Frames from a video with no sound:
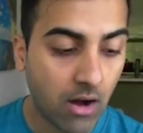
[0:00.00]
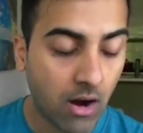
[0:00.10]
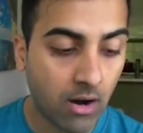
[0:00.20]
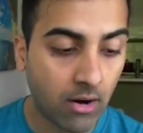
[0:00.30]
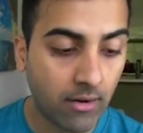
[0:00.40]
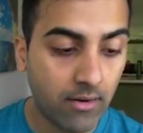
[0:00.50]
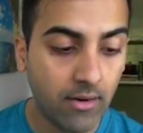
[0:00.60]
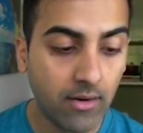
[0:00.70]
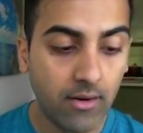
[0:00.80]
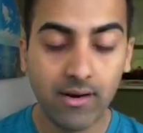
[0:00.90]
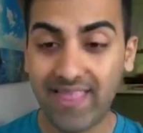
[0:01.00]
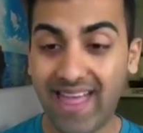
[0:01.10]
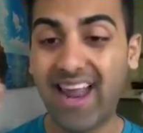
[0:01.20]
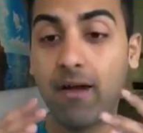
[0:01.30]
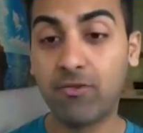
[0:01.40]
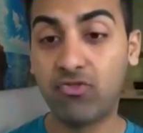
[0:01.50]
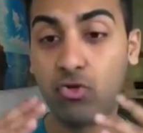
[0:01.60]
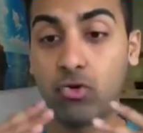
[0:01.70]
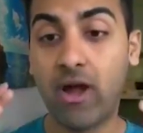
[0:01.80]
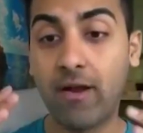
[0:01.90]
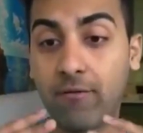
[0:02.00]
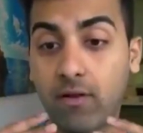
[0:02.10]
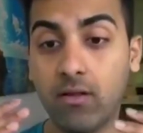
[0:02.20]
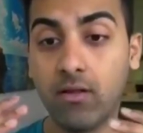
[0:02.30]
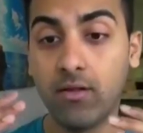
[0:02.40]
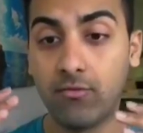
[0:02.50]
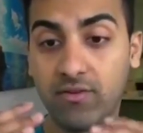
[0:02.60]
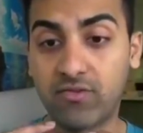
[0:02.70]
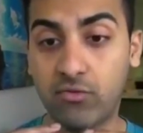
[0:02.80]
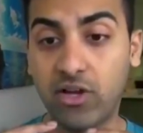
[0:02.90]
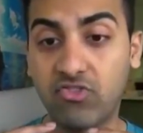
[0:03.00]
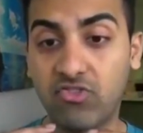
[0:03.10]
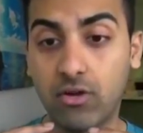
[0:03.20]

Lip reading: have a geographical restriction,